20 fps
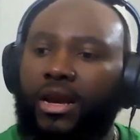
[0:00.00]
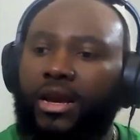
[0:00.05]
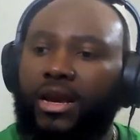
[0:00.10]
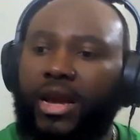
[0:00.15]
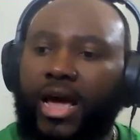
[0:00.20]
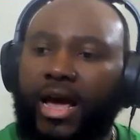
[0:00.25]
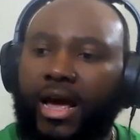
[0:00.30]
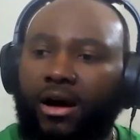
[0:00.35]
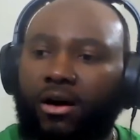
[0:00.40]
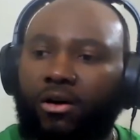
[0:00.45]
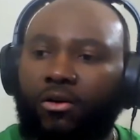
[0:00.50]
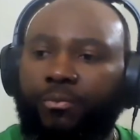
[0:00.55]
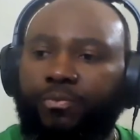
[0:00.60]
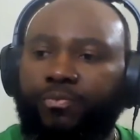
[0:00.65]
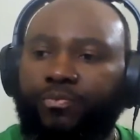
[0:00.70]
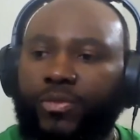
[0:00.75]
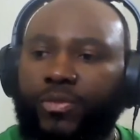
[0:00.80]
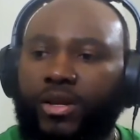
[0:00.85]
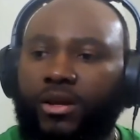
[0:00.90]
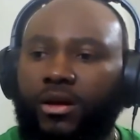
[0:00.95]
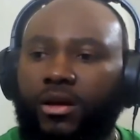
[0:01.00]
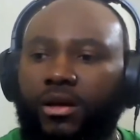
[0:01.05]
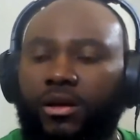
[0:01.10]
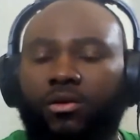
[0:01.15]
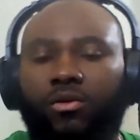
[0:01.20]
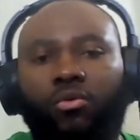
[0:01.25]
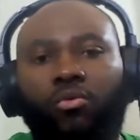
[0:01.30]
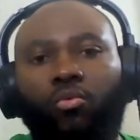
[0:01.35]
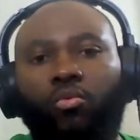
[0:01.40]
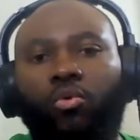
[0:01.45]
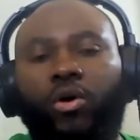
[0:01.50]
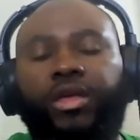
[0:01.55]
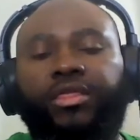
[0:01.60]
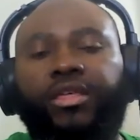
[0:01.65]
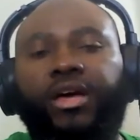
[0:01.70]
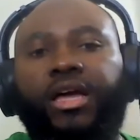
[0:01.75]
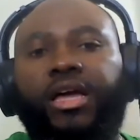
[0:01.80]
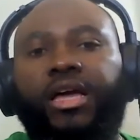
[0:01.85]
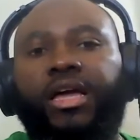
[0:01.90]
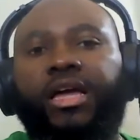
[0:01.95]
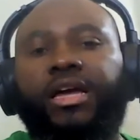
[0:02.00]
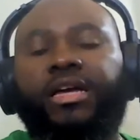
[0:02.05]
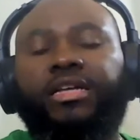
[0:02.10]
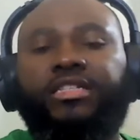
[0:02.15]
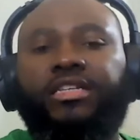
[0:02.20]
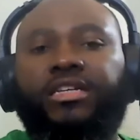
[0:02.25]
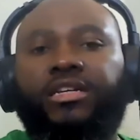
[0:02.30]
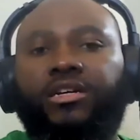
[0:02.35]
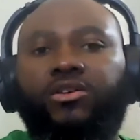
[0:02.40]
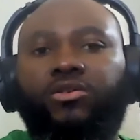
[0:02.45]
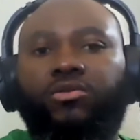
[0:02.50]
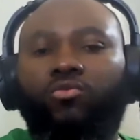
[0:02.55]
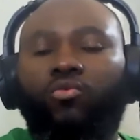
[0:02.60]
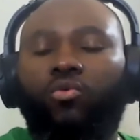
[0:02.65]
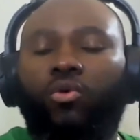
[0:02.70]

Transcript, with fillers: Now, when the anti